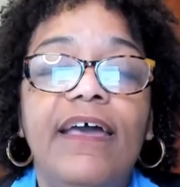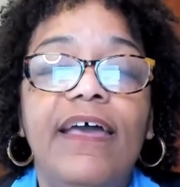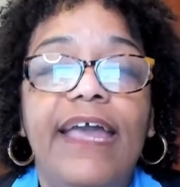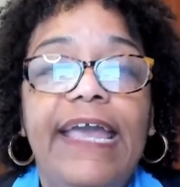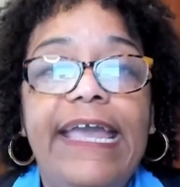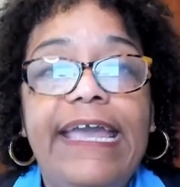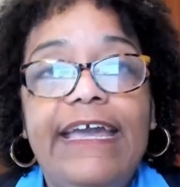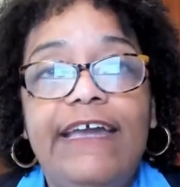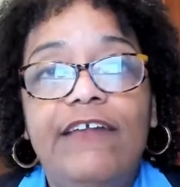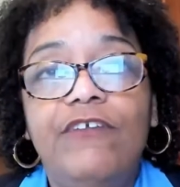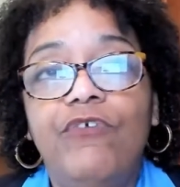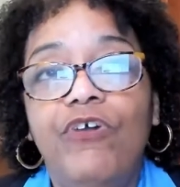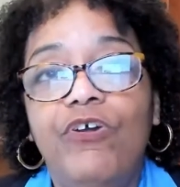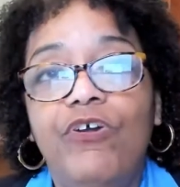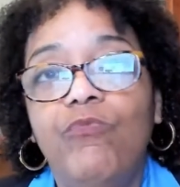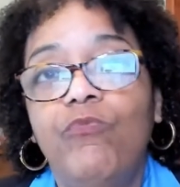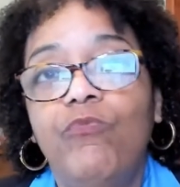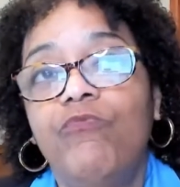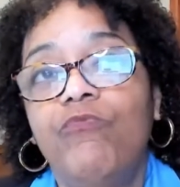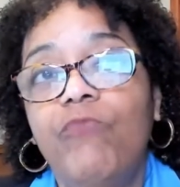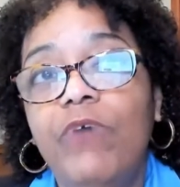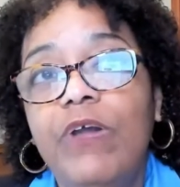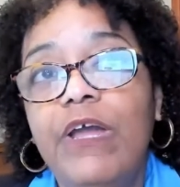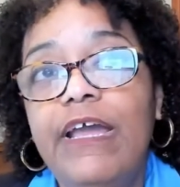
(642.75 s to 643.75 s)
And
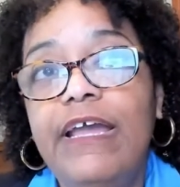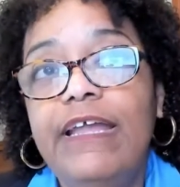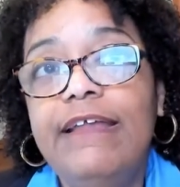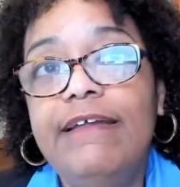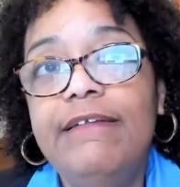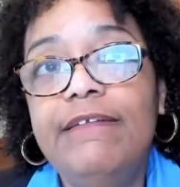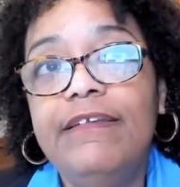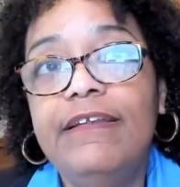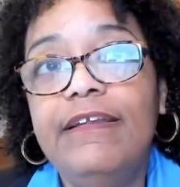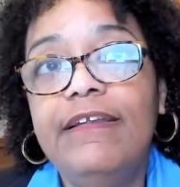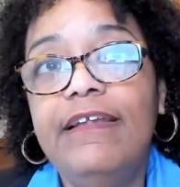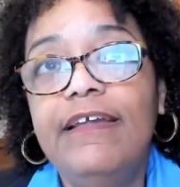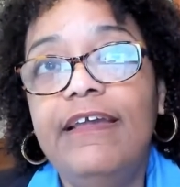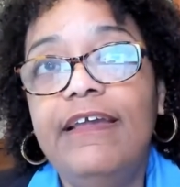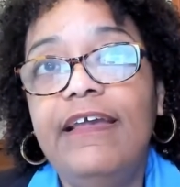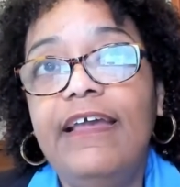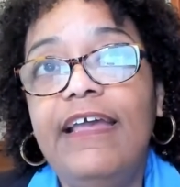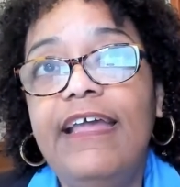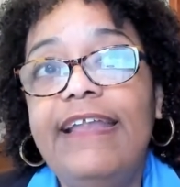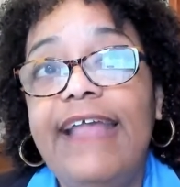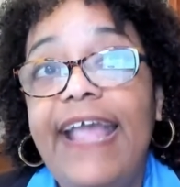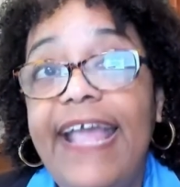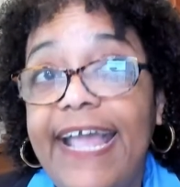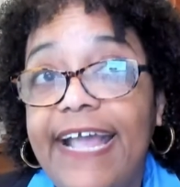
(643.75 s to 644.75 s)
it in,
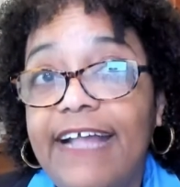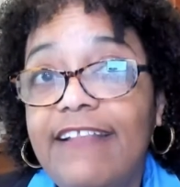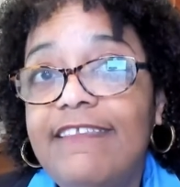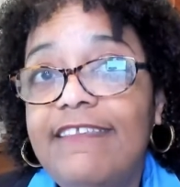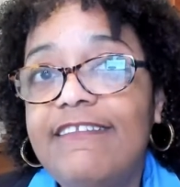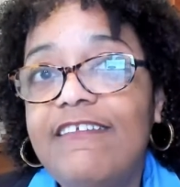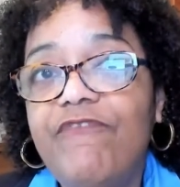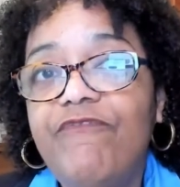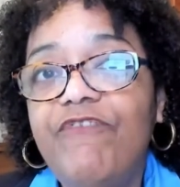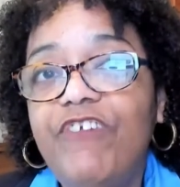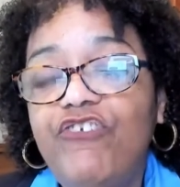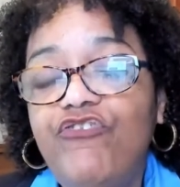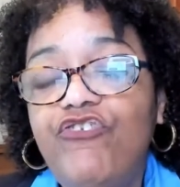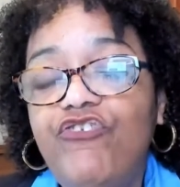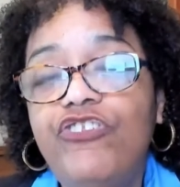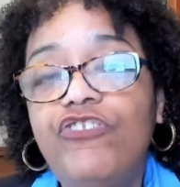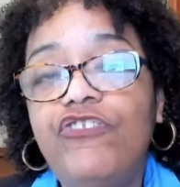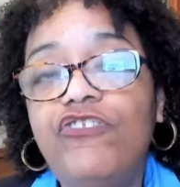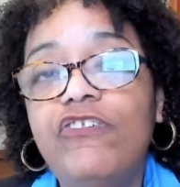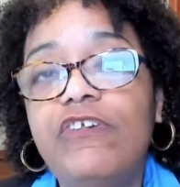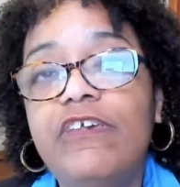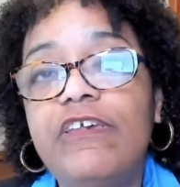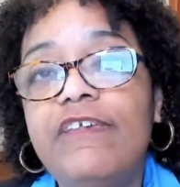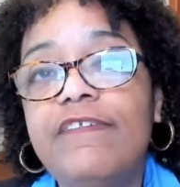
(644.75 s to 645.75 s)
enhanced
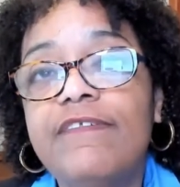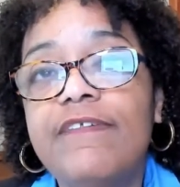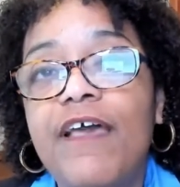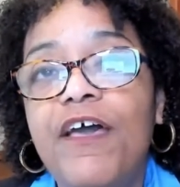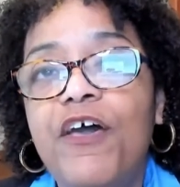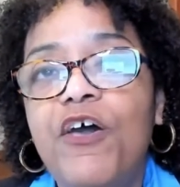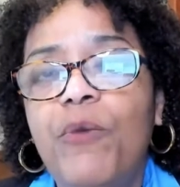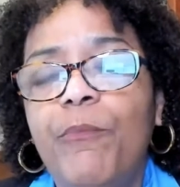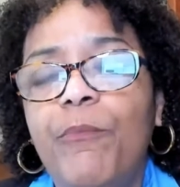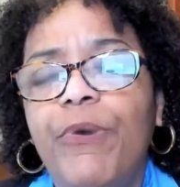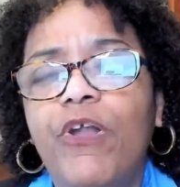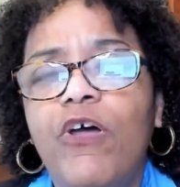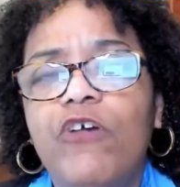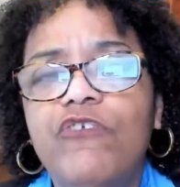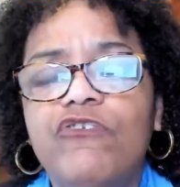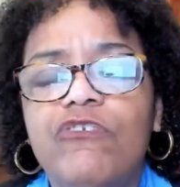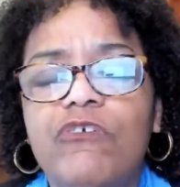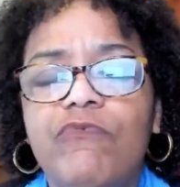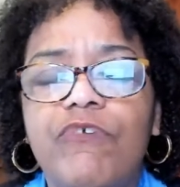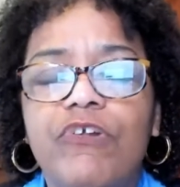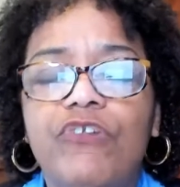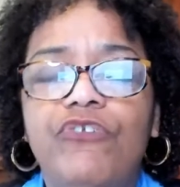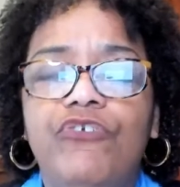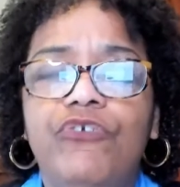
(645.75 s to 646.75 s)
efficiencies, but also
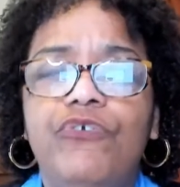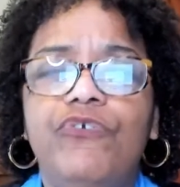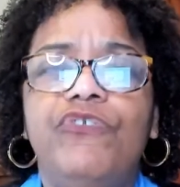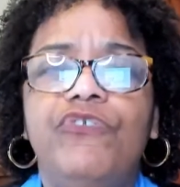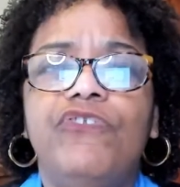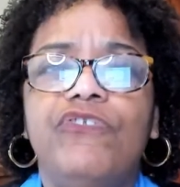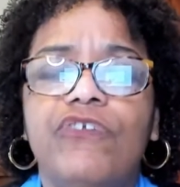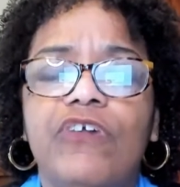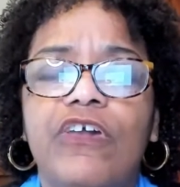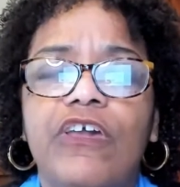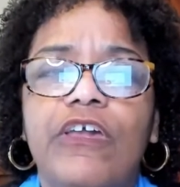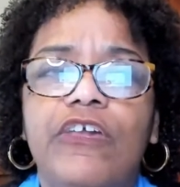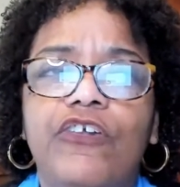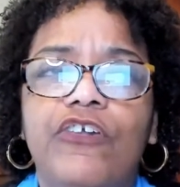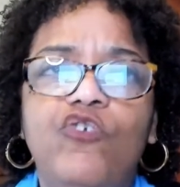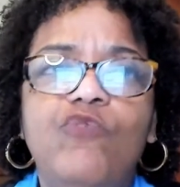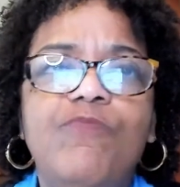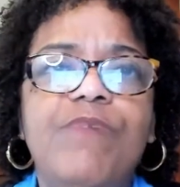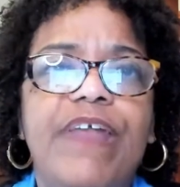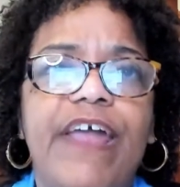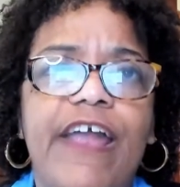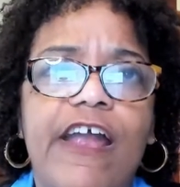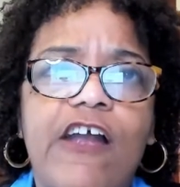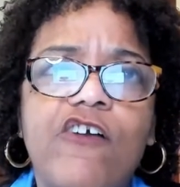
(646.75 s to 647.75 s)
reduced
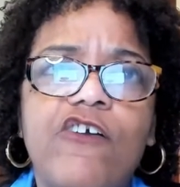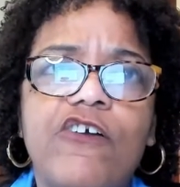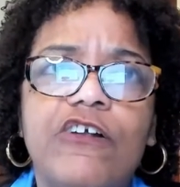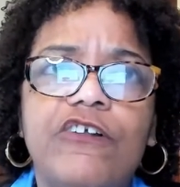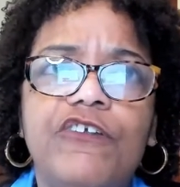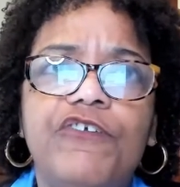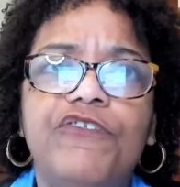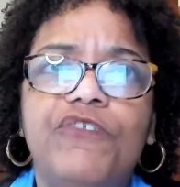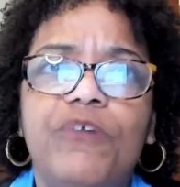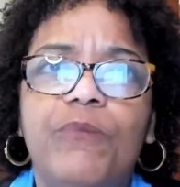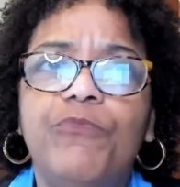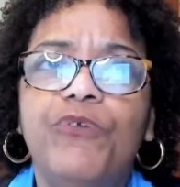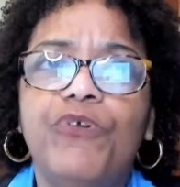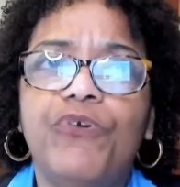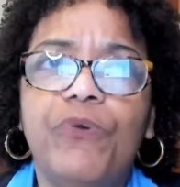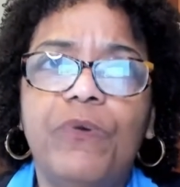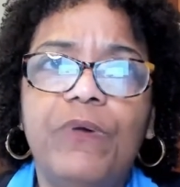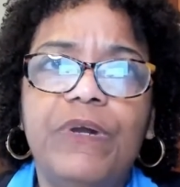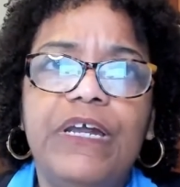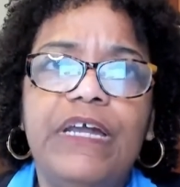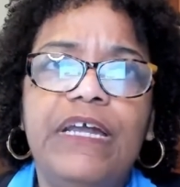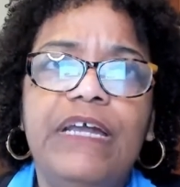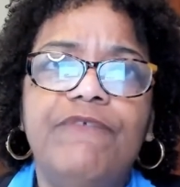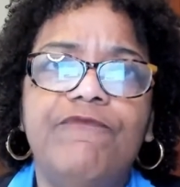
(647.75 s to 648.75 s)
human error to some
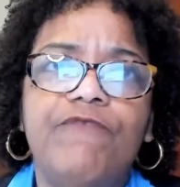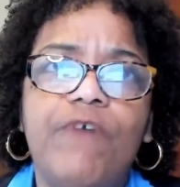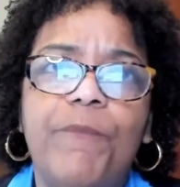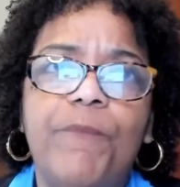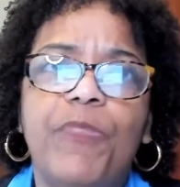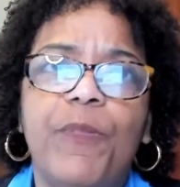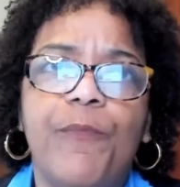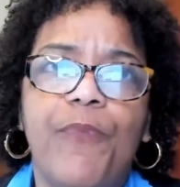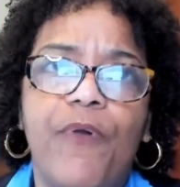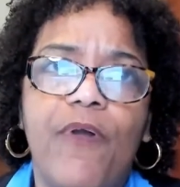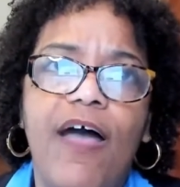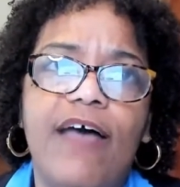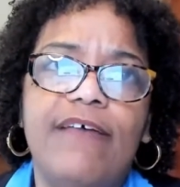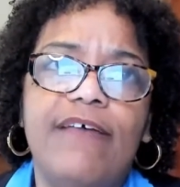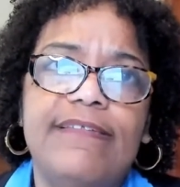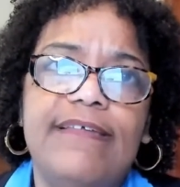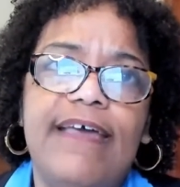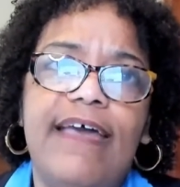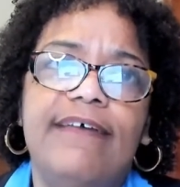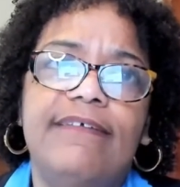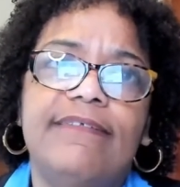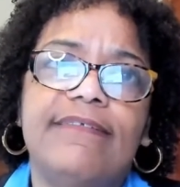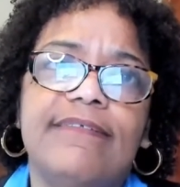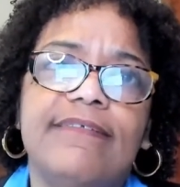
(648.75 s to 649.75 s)
degree from the
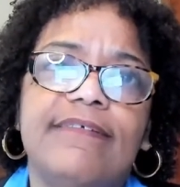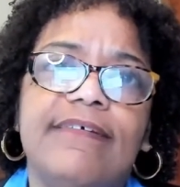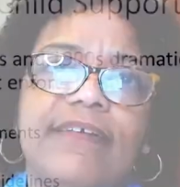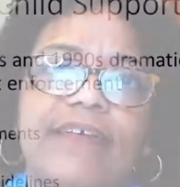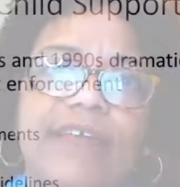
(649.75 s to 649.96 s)
process.